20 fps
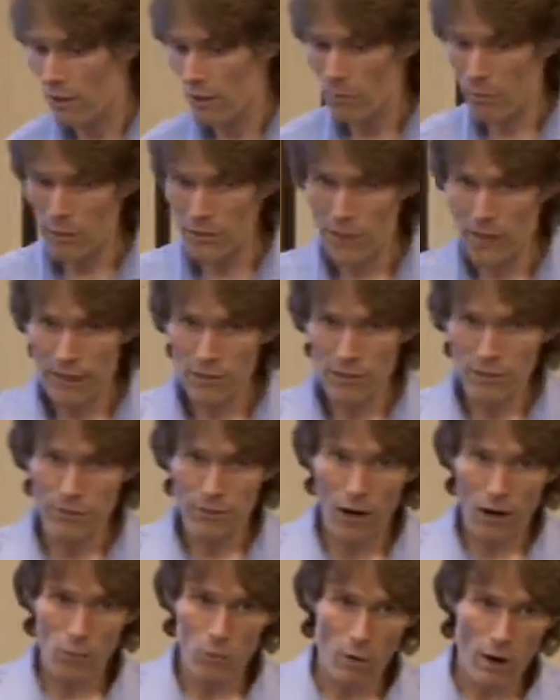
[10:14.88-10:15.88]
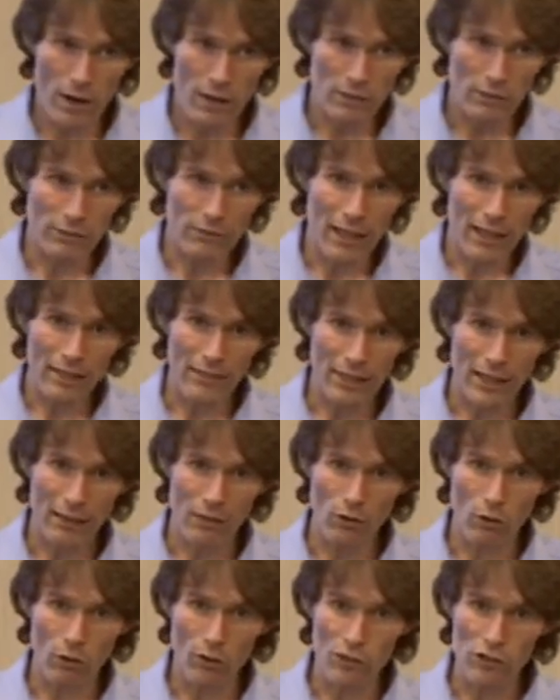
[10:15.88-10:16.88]
then we need to find ways of getting
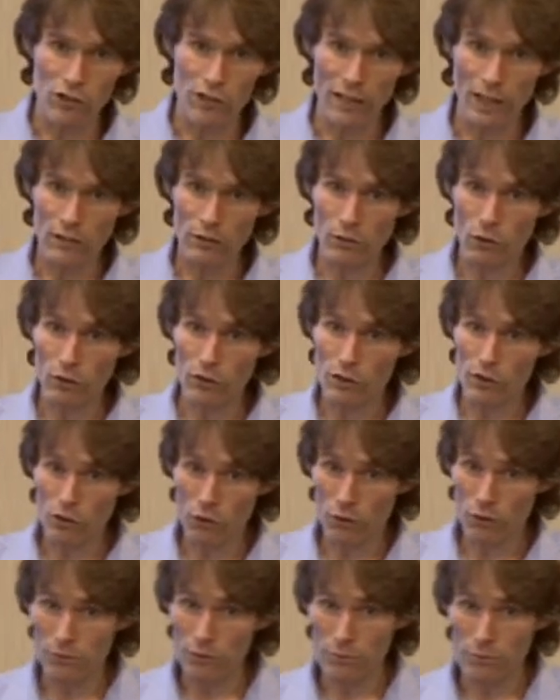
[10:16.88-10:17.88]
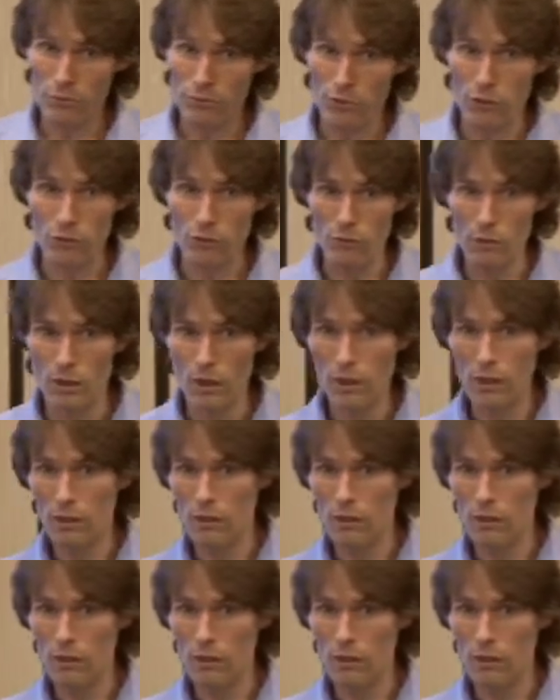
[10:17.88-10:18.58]
that knowledge, and that knowledge is often through,